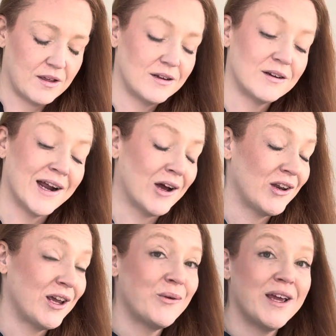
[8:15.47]

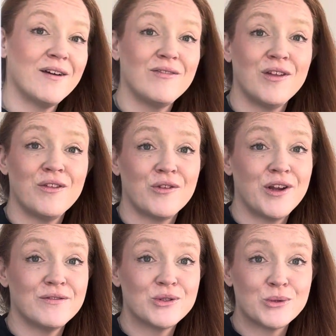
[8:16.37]
Crowning, we have the Three
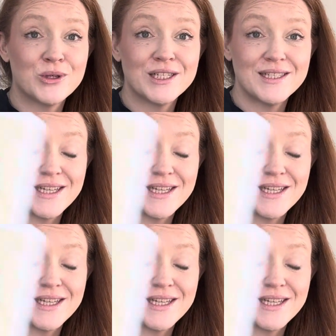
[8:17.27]
of Swords